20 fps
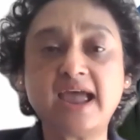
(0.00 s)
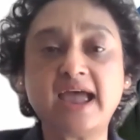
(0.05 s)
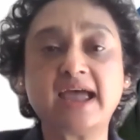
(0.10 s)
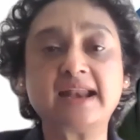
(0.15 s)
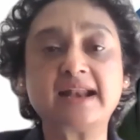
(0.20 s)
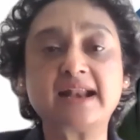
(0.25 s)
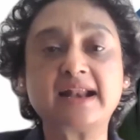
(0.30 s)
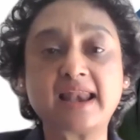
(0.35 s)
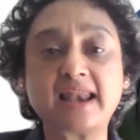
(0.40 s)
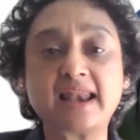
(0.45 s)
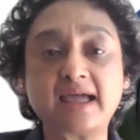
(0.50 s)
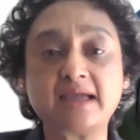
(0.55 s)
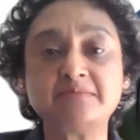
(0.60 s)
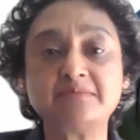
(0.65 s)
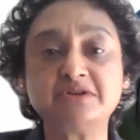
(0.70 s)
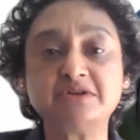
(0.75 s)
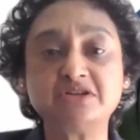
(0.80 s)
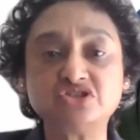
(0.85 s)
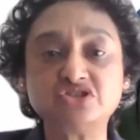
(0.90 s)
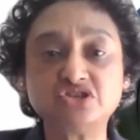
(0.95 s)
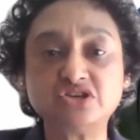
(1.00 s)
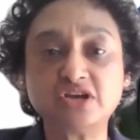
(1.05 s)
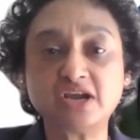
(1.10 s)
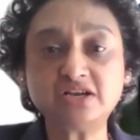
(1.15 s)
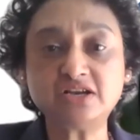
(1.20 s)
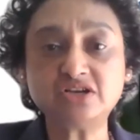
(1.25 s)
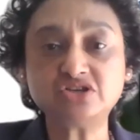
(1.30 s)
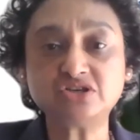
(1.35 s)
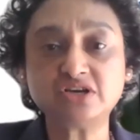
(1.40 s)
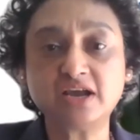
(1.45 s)
and climate
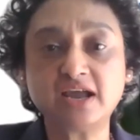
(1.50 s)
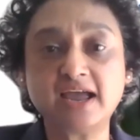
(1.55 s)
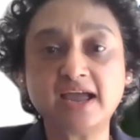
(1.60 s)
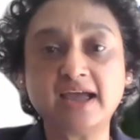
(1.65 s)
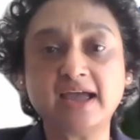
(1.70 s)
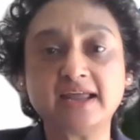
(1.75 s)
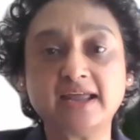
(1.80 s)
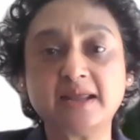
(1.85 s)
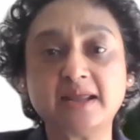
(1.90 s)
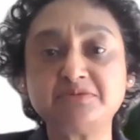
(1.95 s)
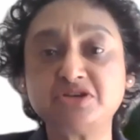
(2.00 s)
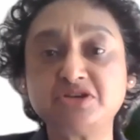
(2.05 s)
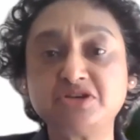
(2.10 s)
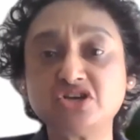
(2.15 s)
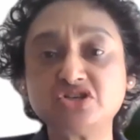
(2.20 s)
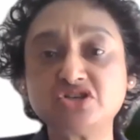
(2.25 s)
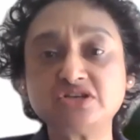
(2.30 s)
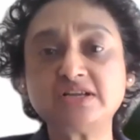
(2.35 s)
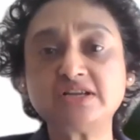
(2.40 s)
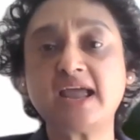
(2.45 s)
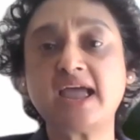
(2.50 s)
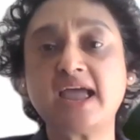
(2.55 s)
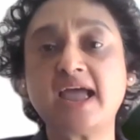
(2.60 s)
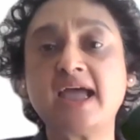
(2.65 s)
change adaptation,